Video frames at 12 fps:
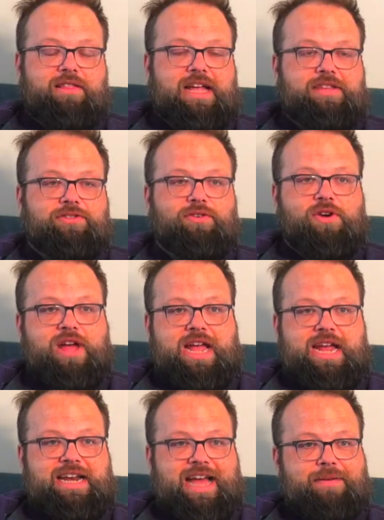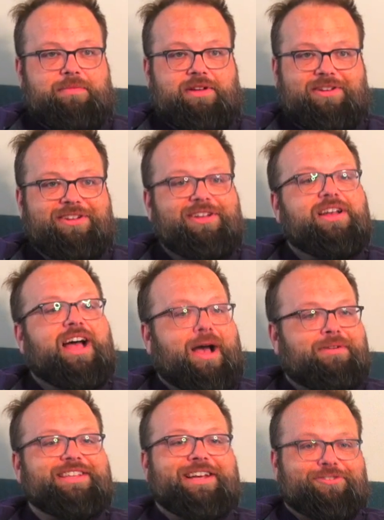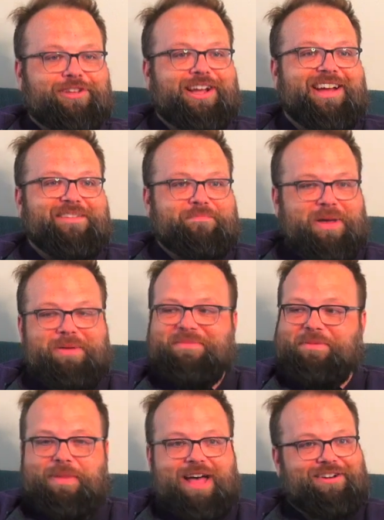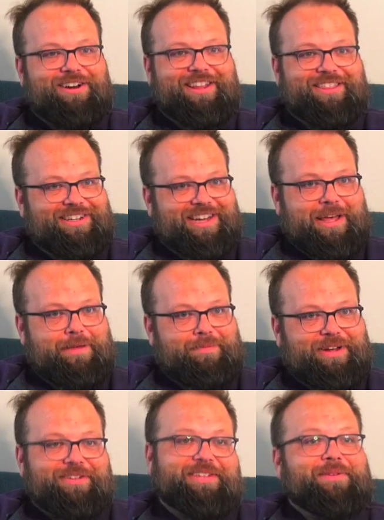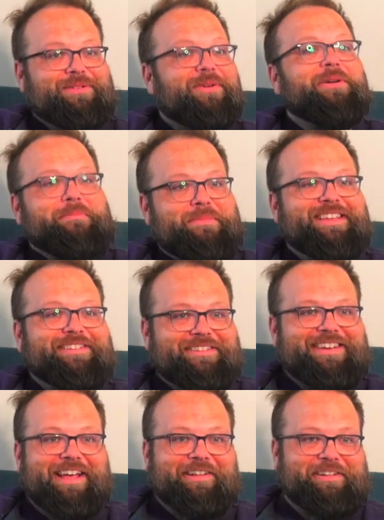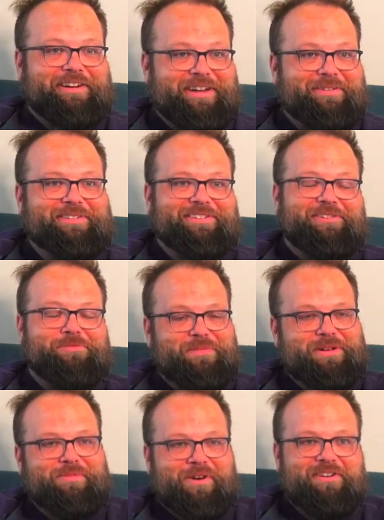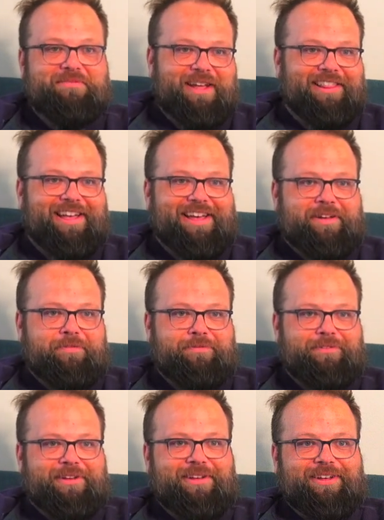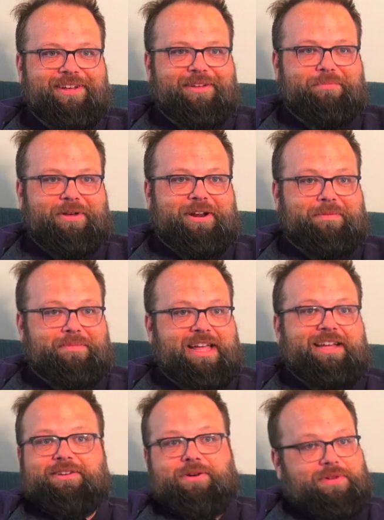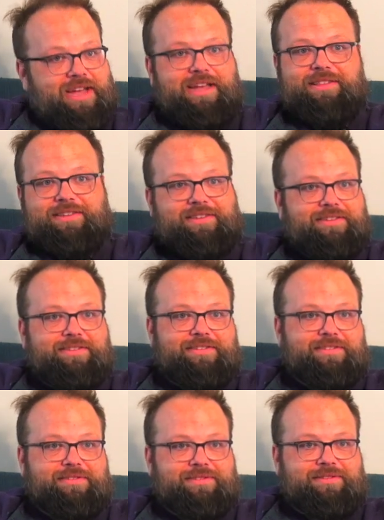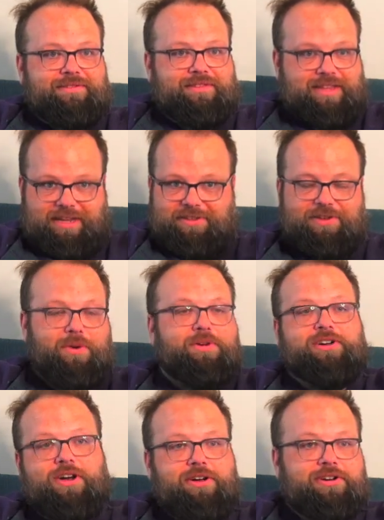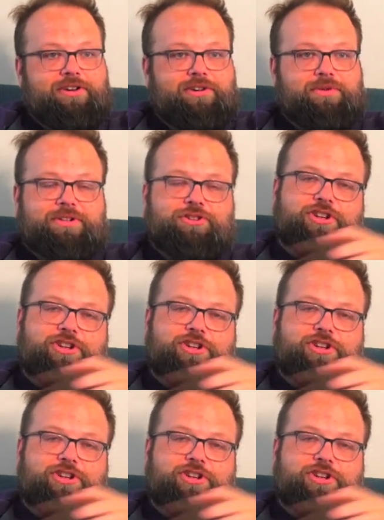That's great. I was actually kind of bummed about it at the time because I was going to miss Declan. He was such a big part of my life. But I'm like, okay, he's going on to do his